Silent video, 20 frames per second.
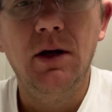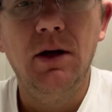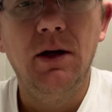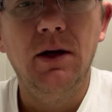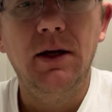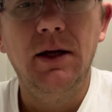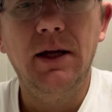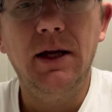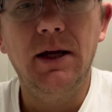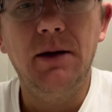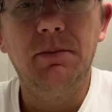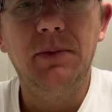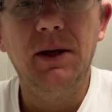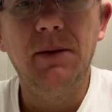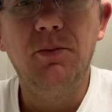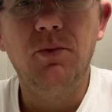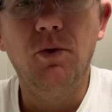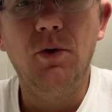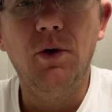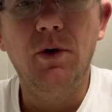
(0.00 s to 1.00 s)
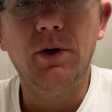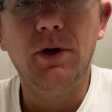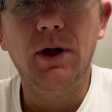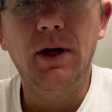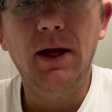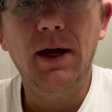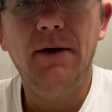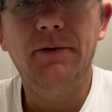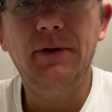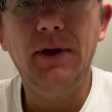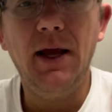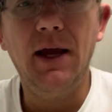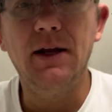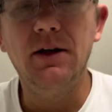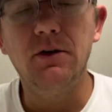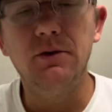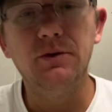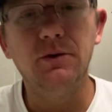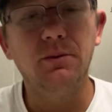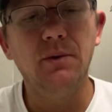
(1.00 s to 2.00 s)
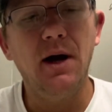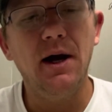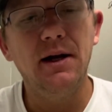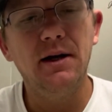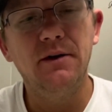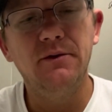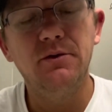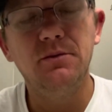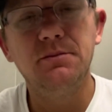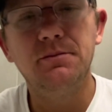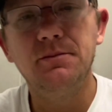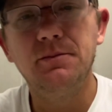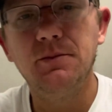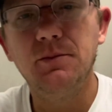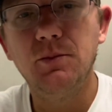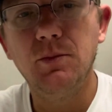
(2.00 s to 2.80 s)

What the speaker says: He had people on the left and on the right of him.